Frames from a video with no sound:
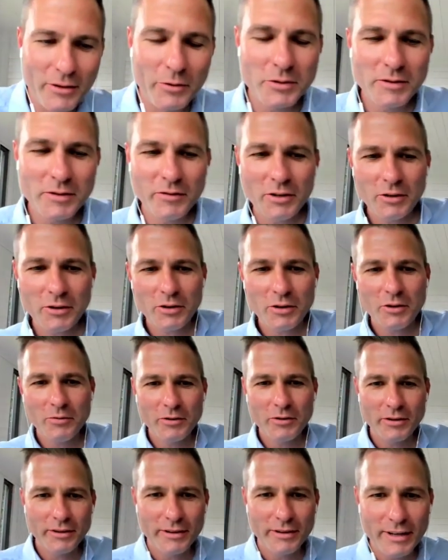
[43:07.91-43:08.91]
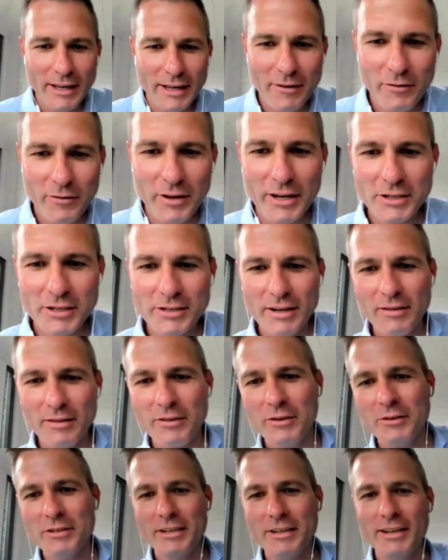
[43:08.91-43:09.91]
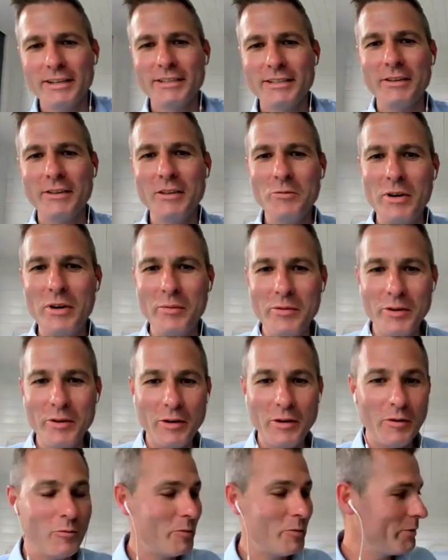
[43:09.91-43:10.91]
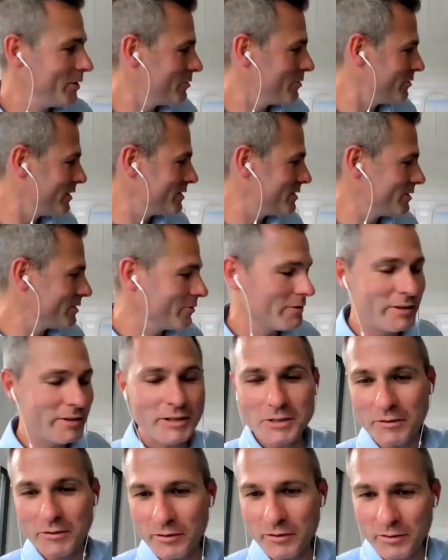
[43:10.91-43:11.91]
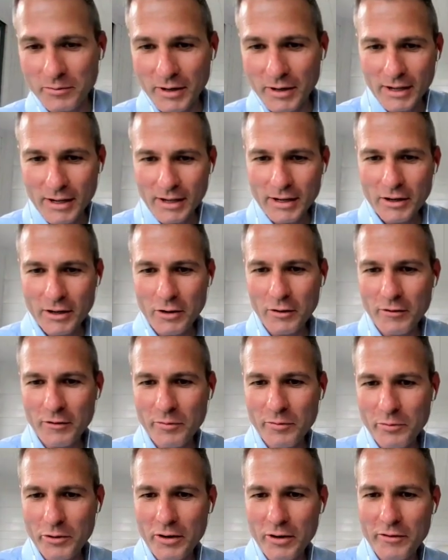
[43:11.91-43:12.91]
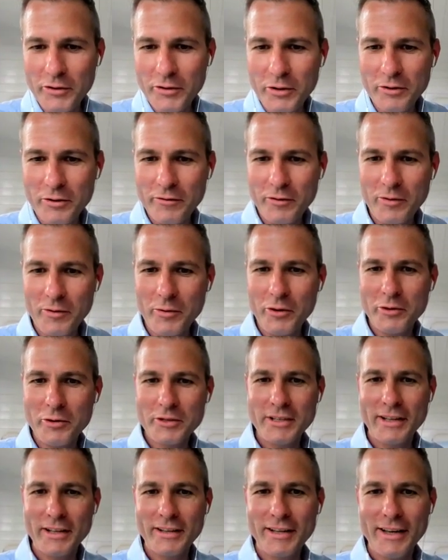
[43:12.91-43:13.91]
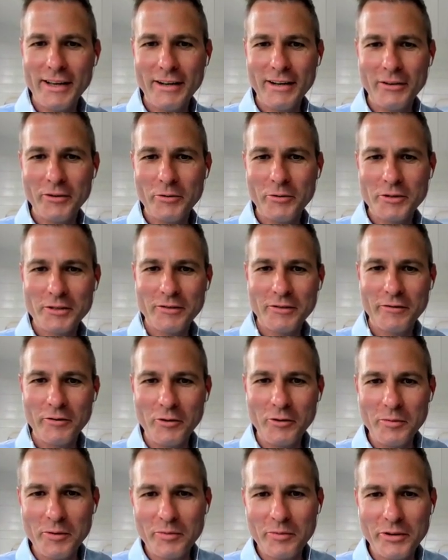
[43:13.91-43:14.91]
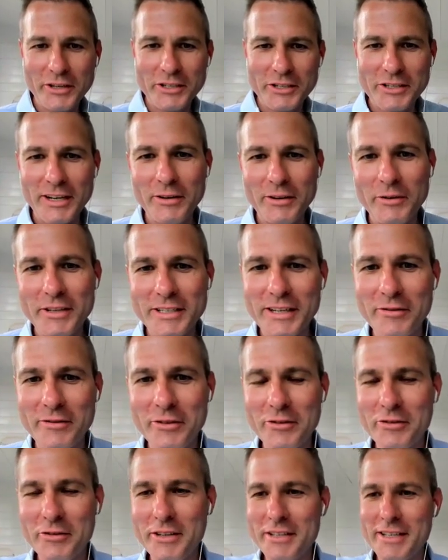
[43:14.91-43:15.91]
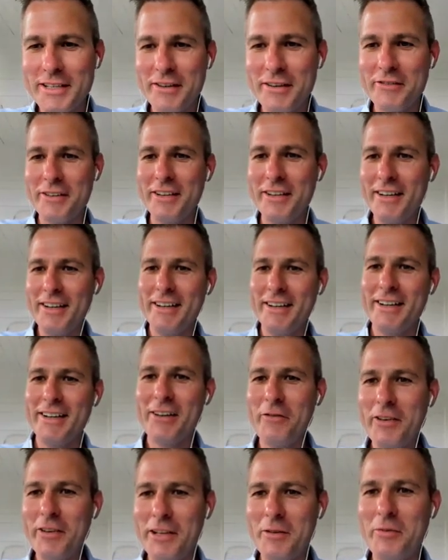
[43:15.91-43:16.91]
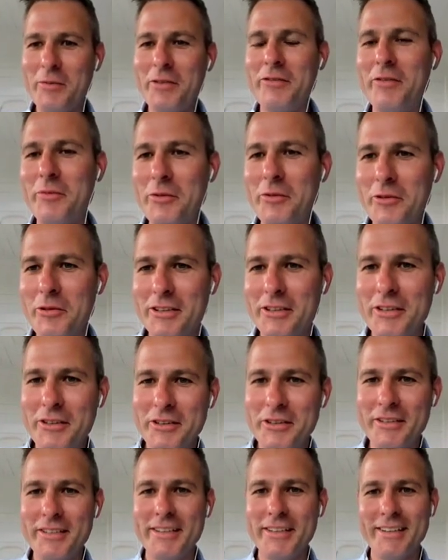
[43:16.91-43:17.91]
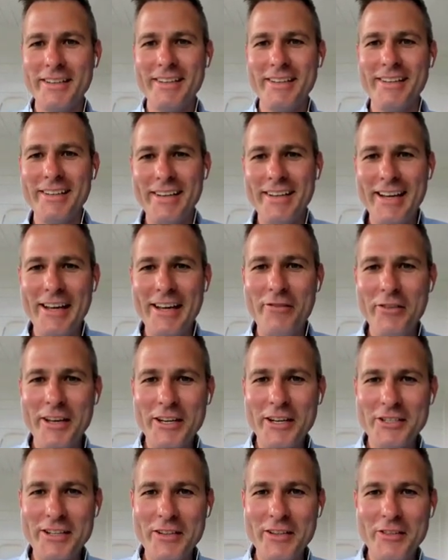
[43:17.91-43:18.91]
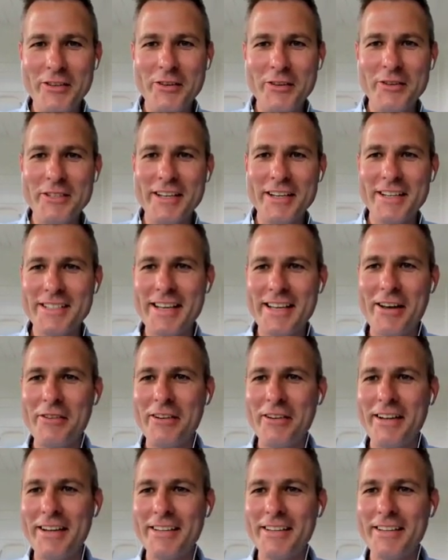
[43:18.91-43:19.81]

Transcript: Those of you who are aviation enthusiasts on the webinar will be interested to know these are from Golf Bravo Uniform Hotel Kilo, which is a former British Airways 737, available from all good aviation enthusiast